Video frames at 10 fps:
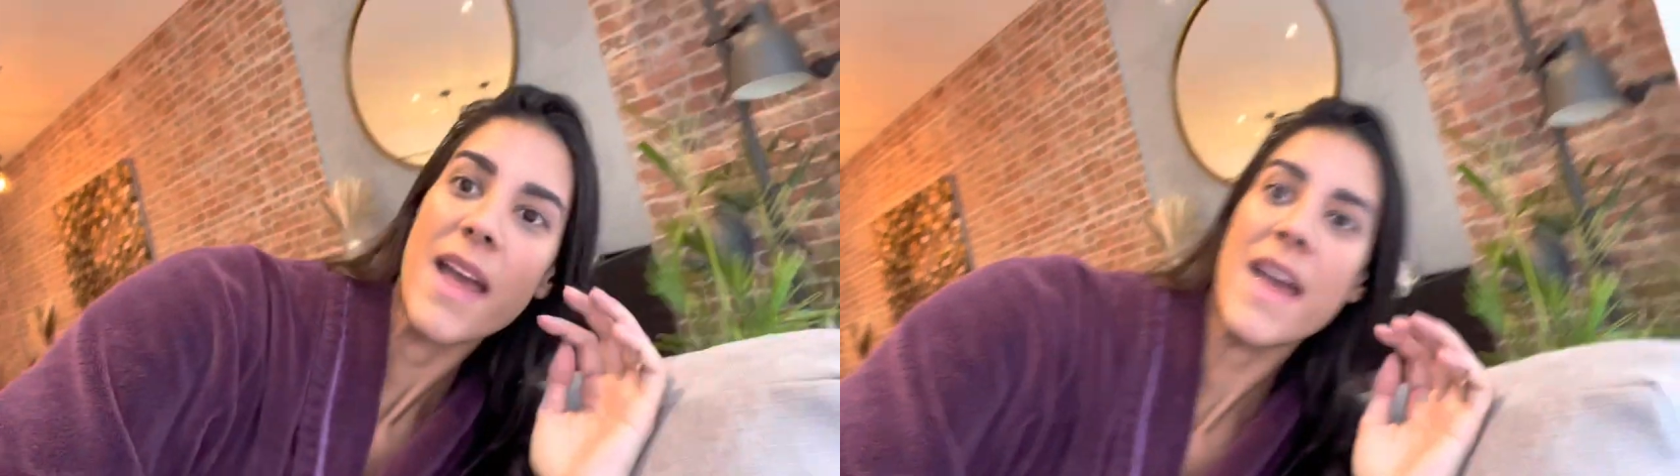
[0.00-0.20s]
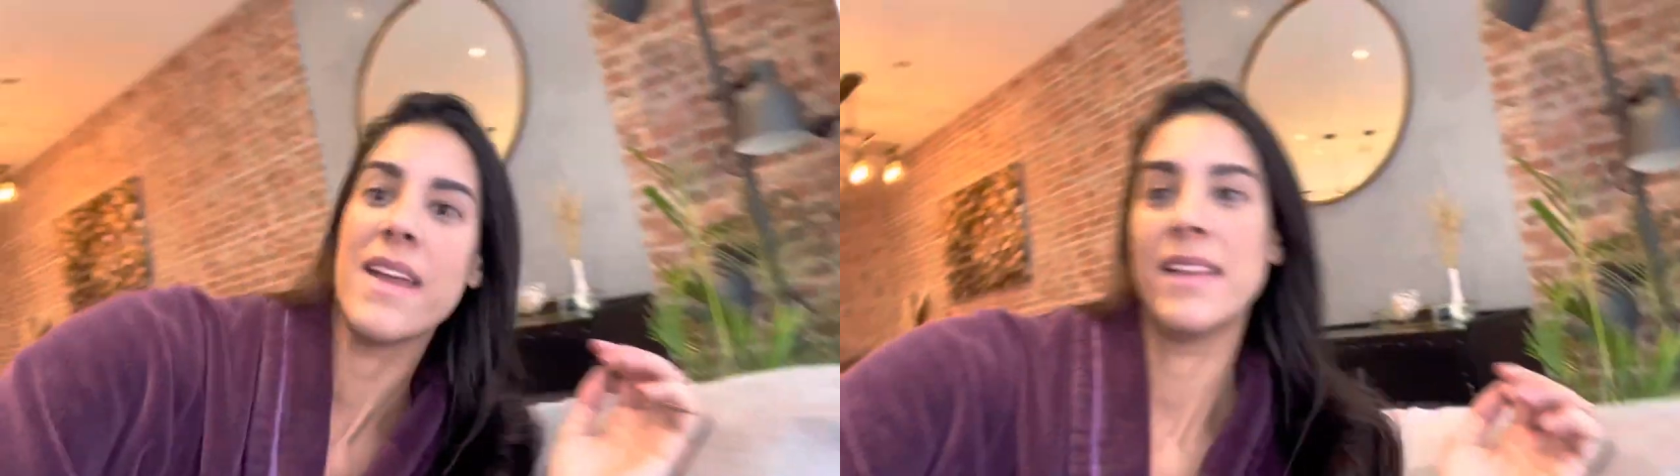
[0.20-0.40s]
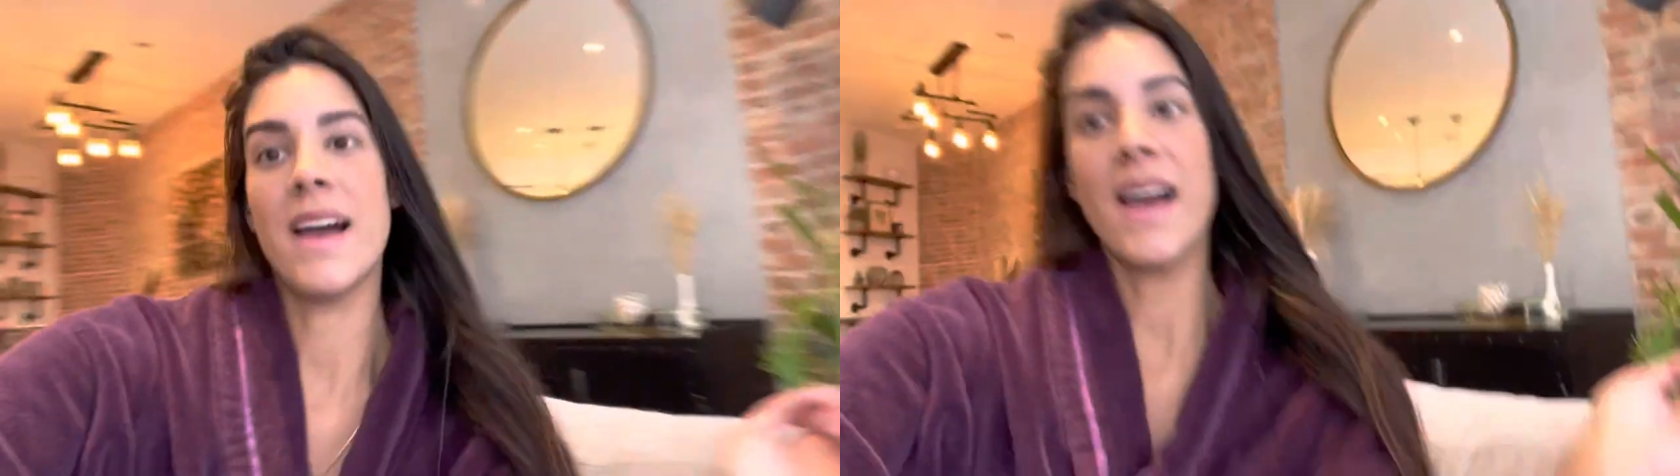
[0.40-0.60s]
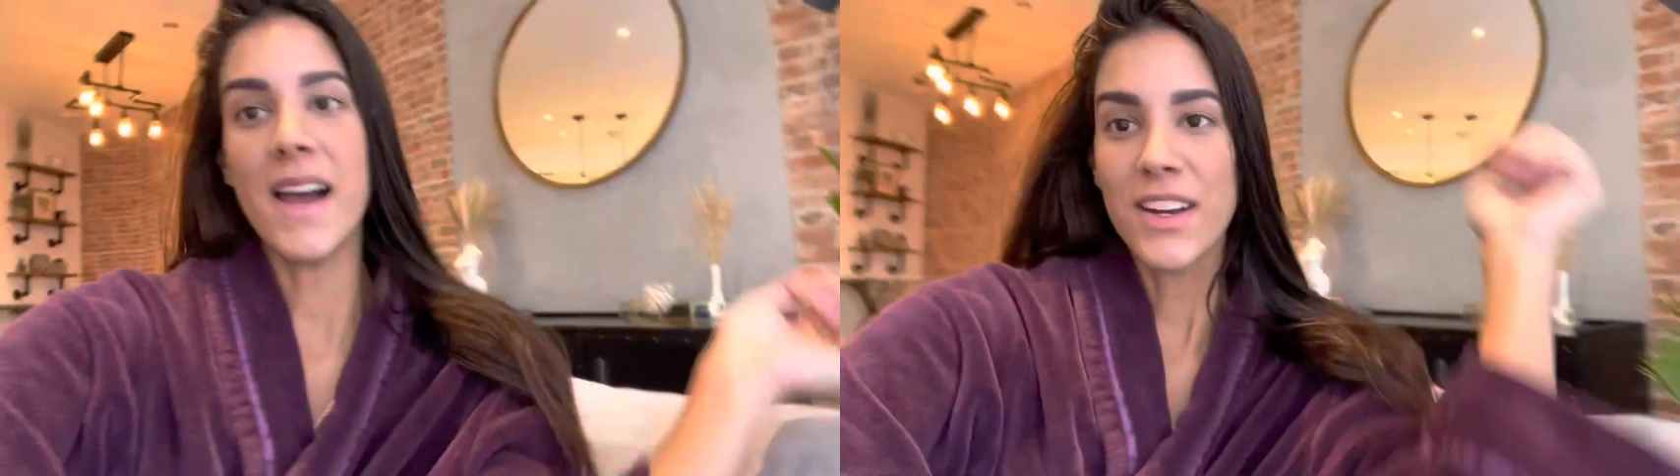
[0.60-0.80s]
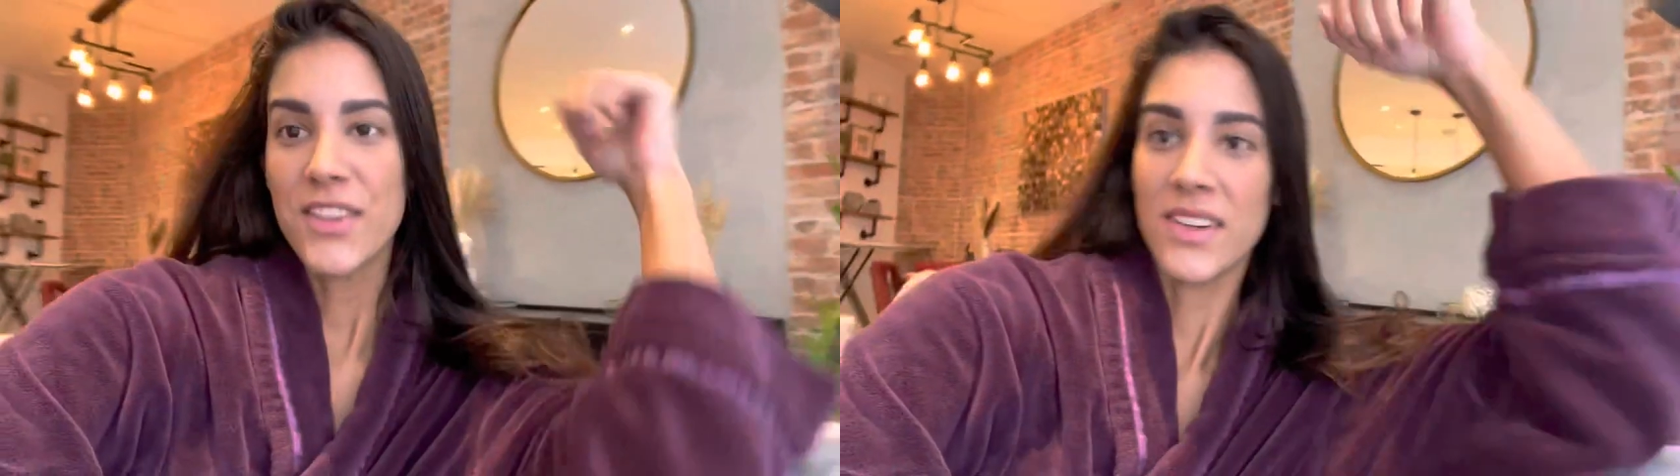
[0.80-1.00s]
And I
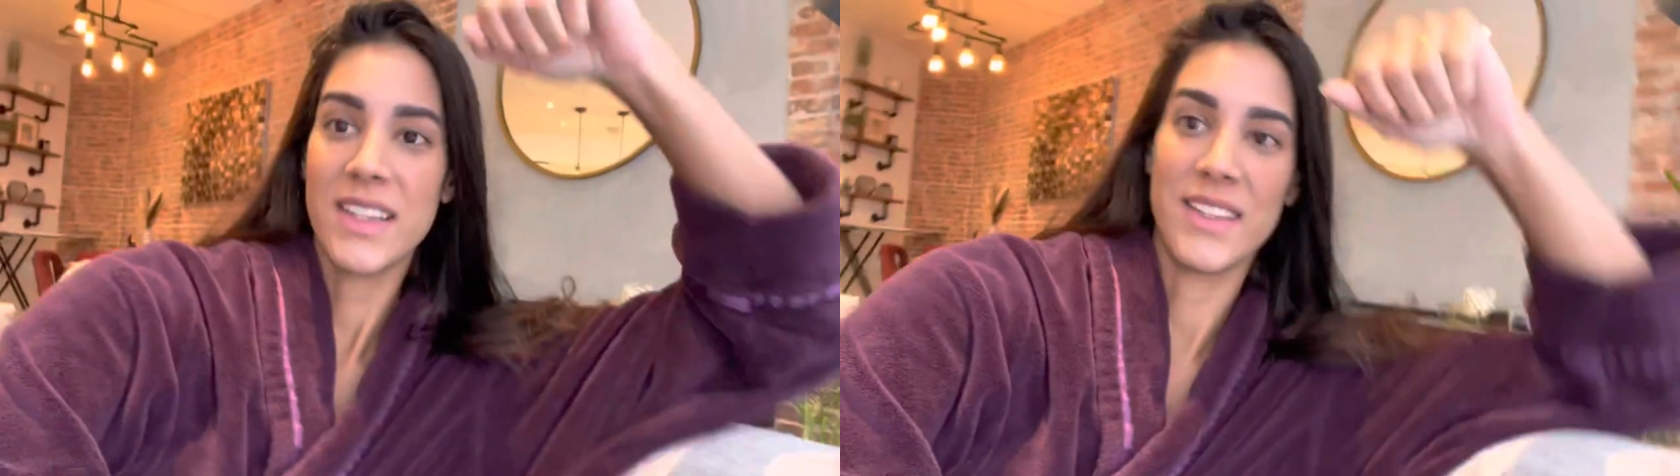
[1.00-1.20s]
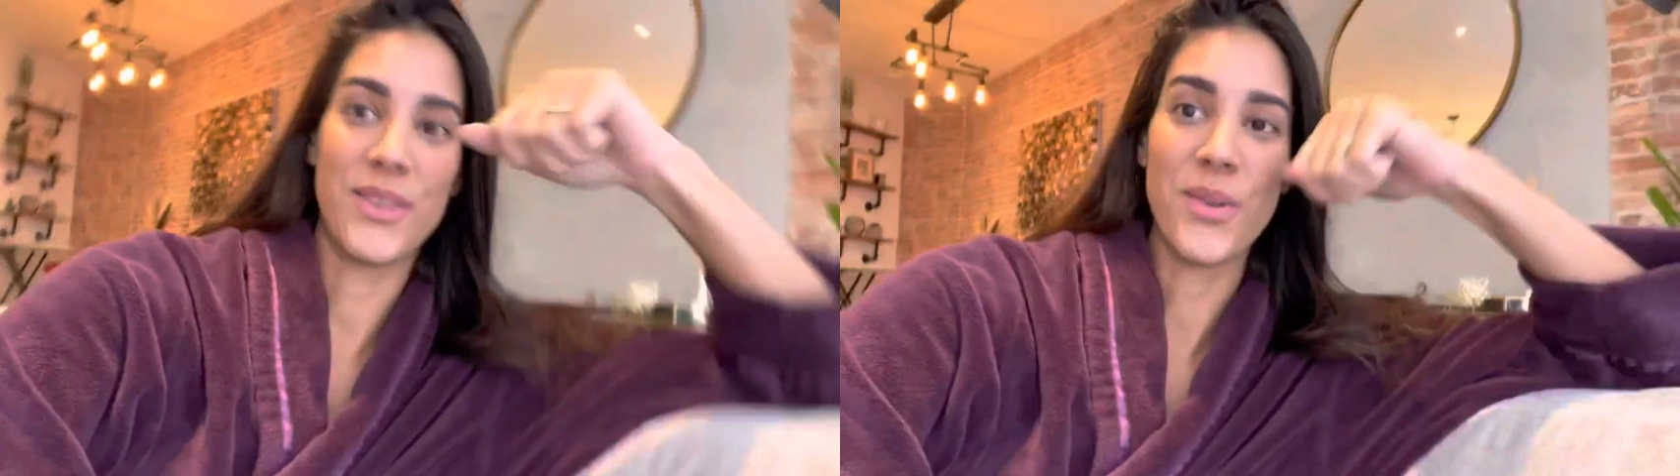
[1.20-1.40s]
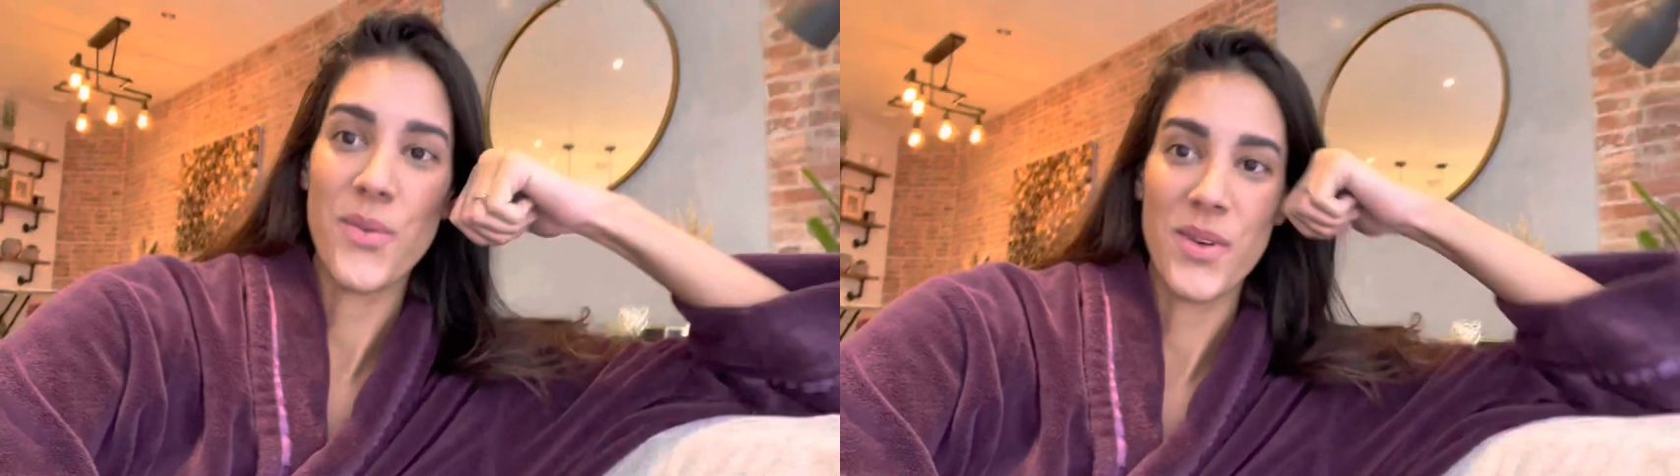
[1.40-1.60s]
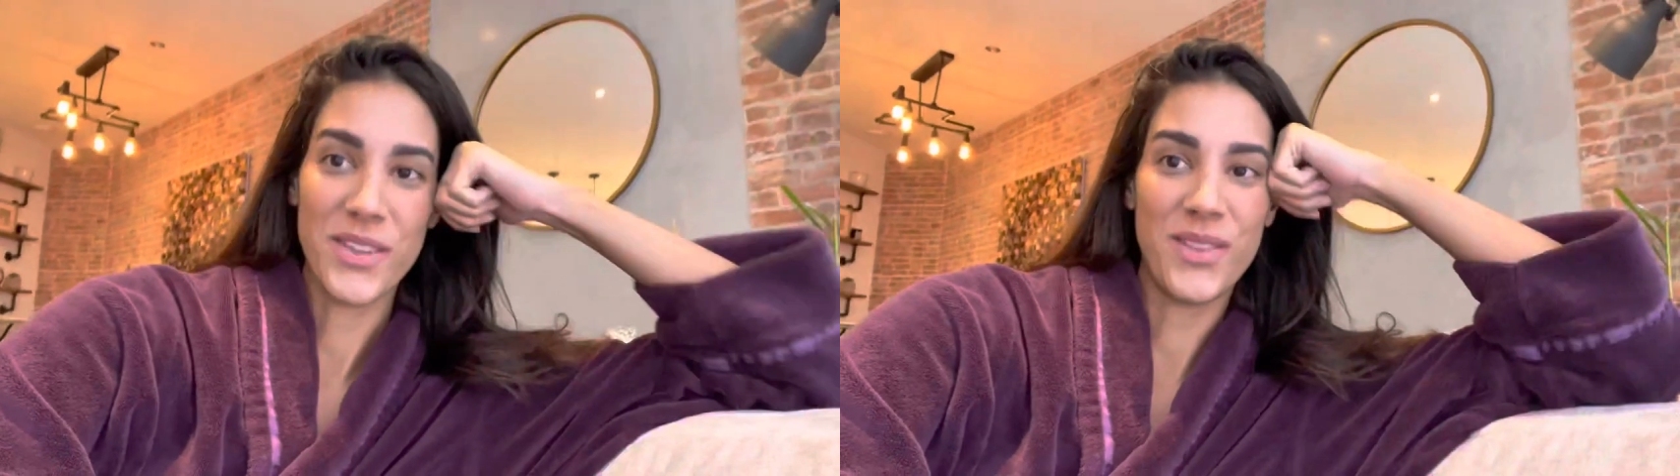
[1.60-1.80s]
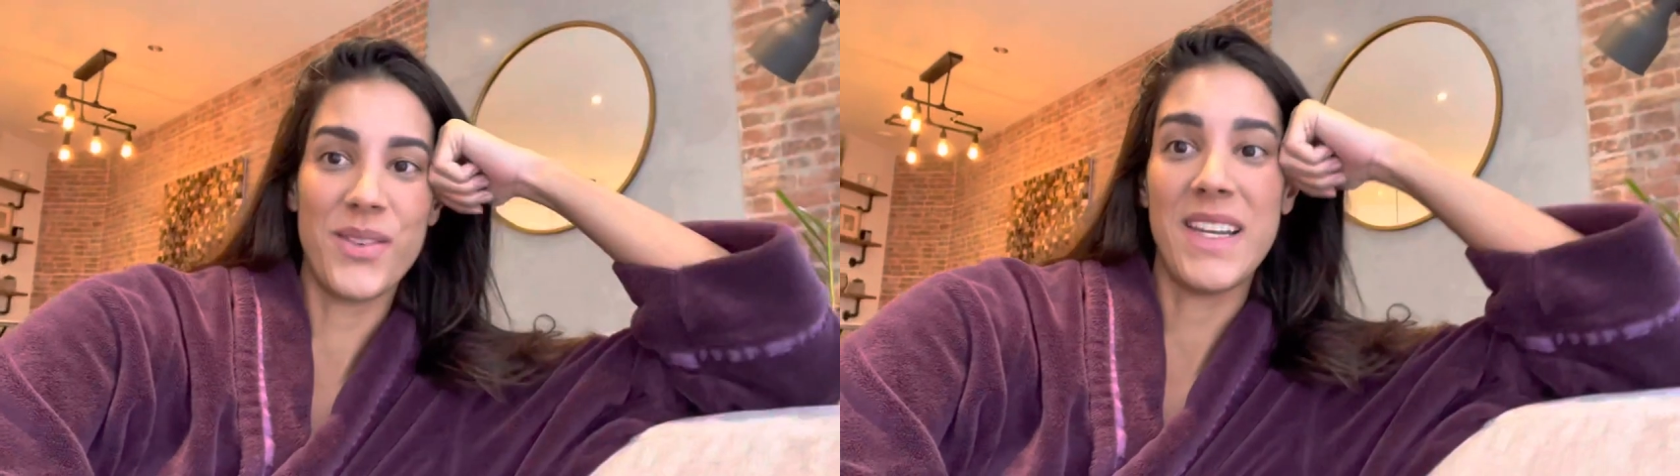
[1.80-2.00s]
actually don't
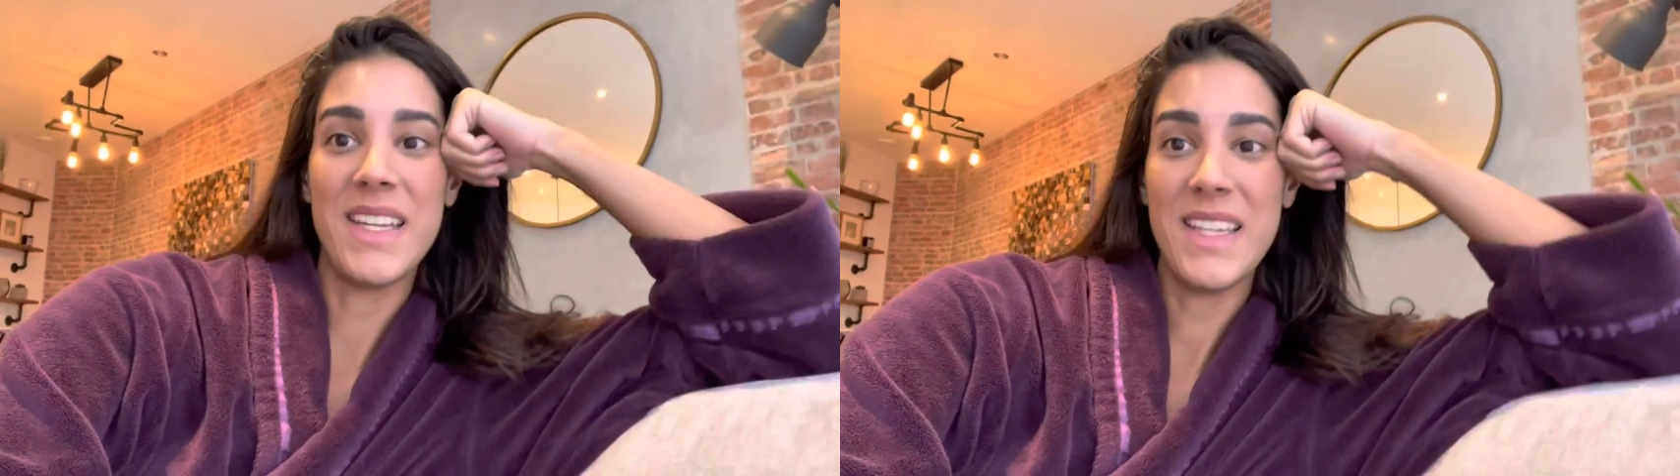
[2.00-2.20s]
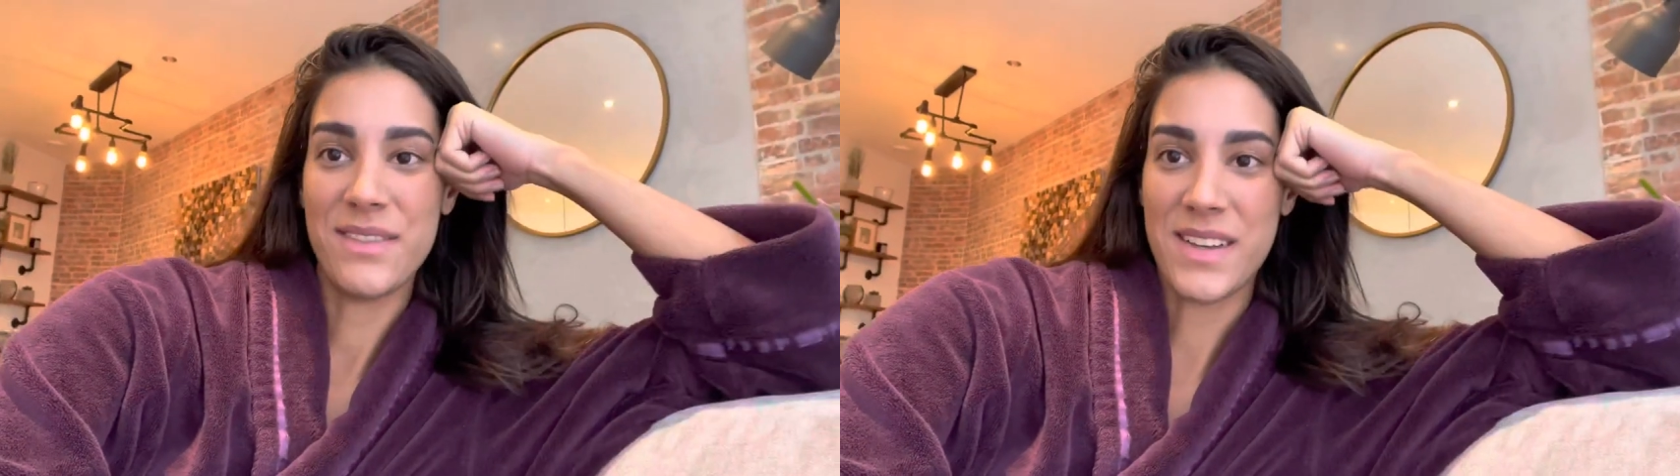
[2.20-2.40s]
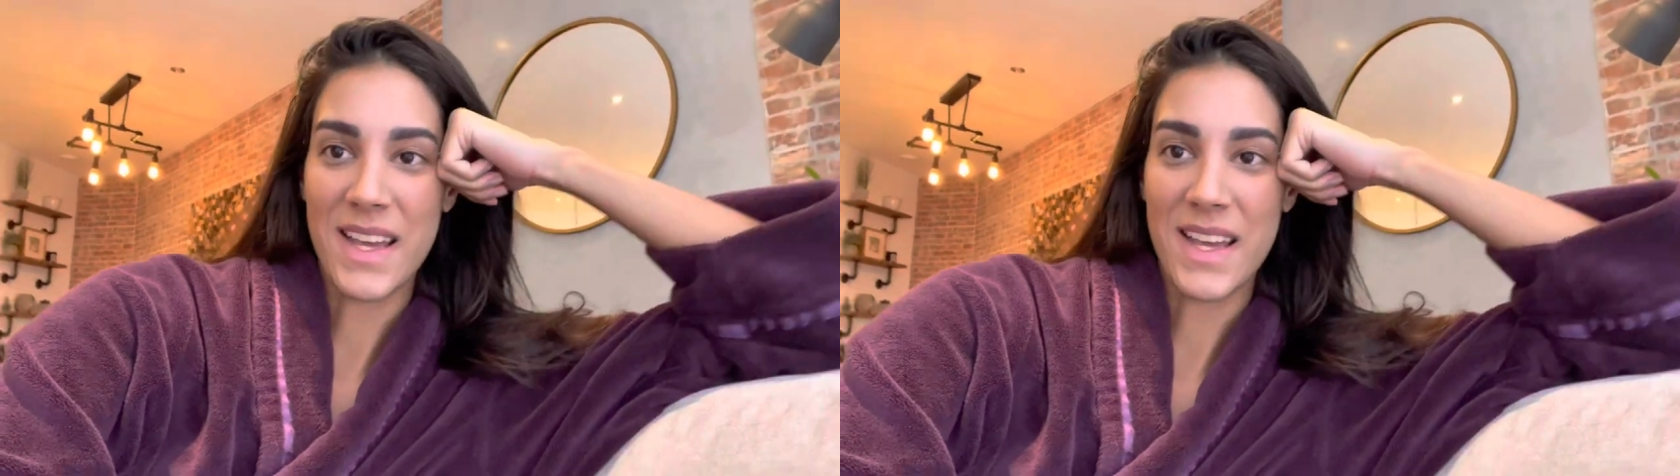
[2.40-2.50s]
want to leave.